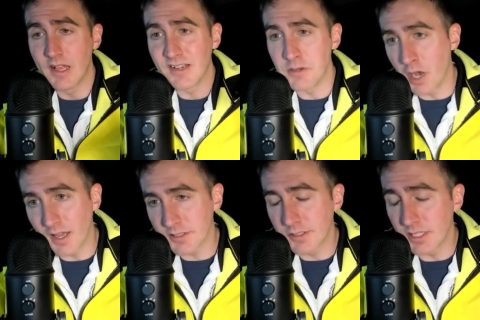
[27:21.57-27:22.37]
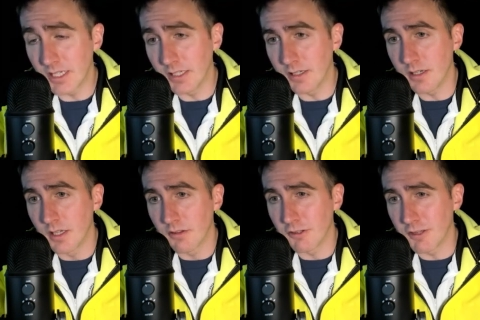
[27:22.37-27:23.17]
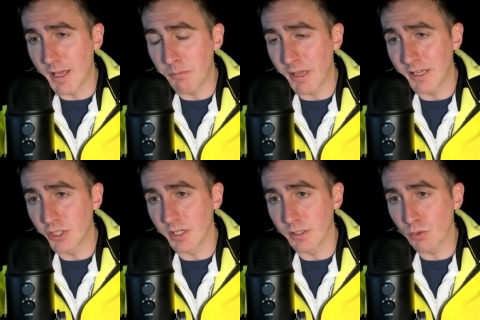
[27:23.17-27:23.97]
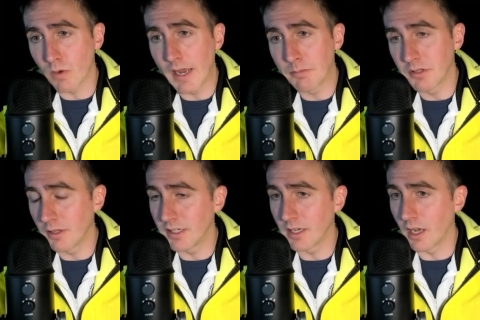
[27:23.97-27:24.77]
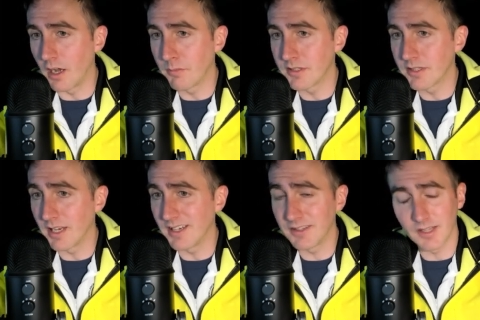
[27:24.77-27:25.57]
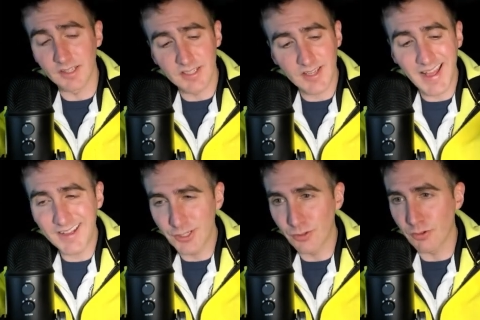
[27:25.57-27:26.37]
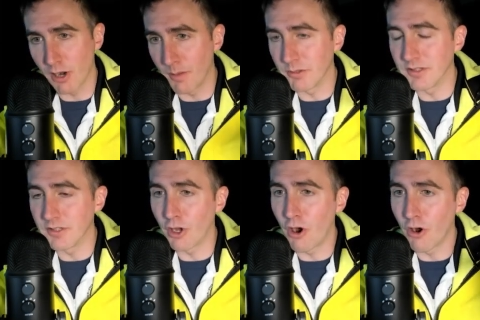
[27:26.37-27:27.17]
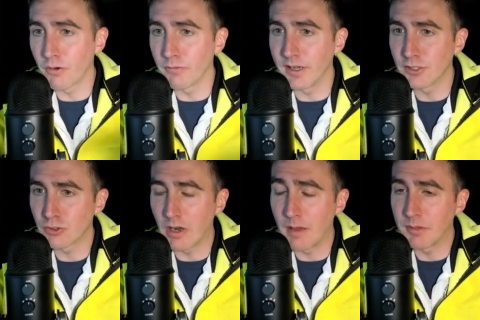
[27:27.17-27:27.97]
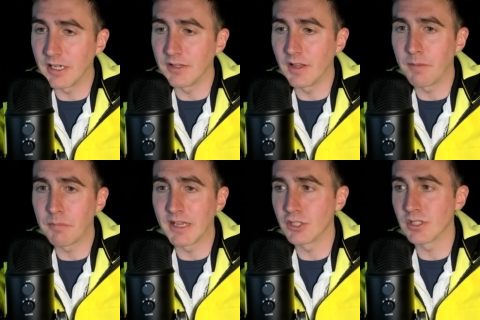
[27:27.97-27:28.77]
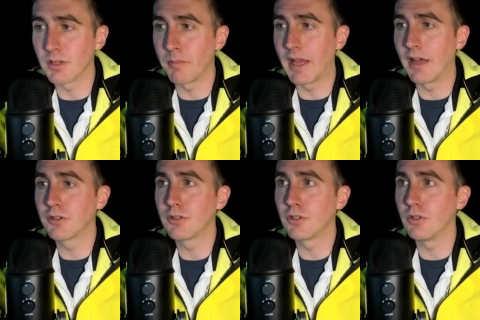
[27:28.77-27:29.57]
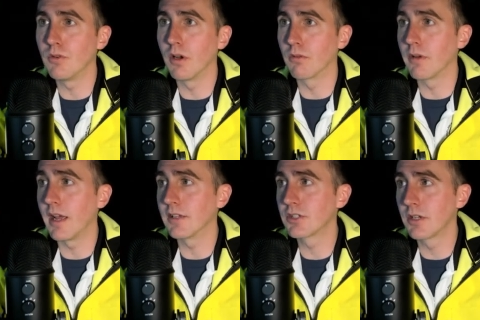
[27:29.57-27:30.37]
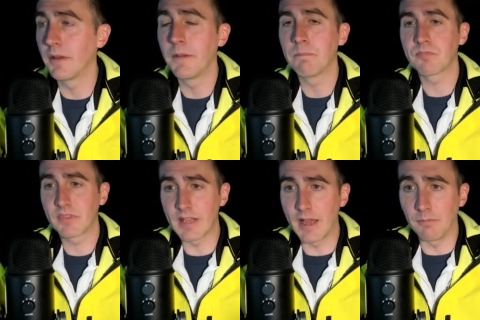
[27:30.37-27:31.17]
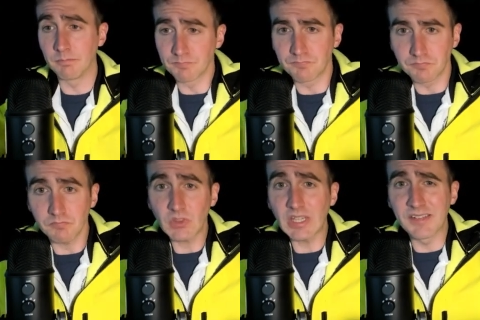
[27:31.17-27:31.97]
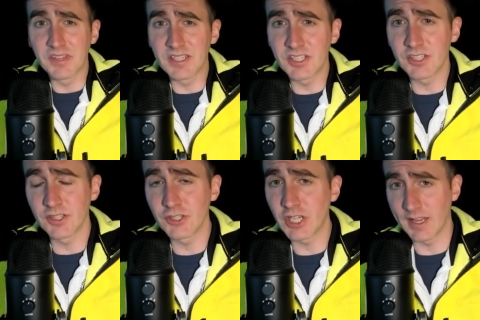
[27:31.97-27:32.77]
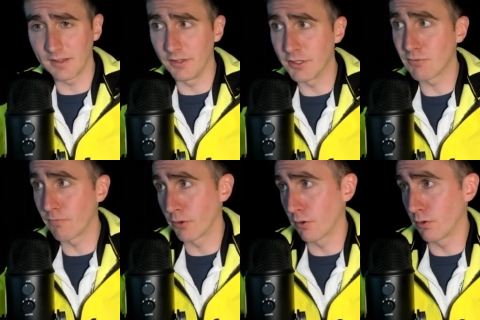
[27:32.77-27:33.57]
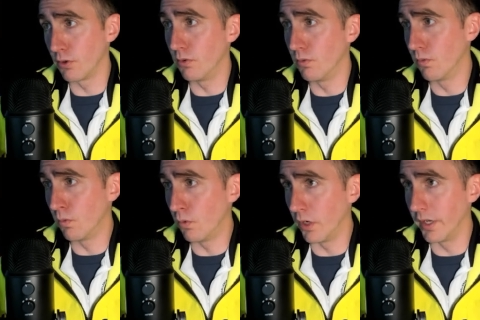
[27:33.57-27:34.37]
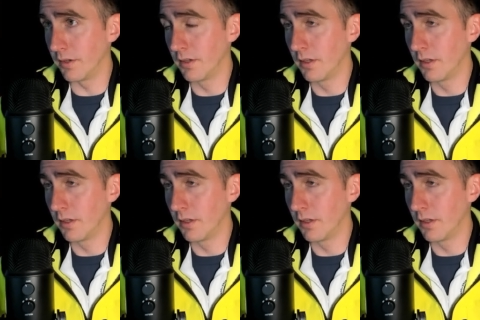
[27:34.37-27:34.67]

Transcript: not seeing that that patient is rapidly decompensating, that the SATs are dropping, that the heart rate's dropping, and that patient's about to arrest. Now, this is the checklist for crew 1.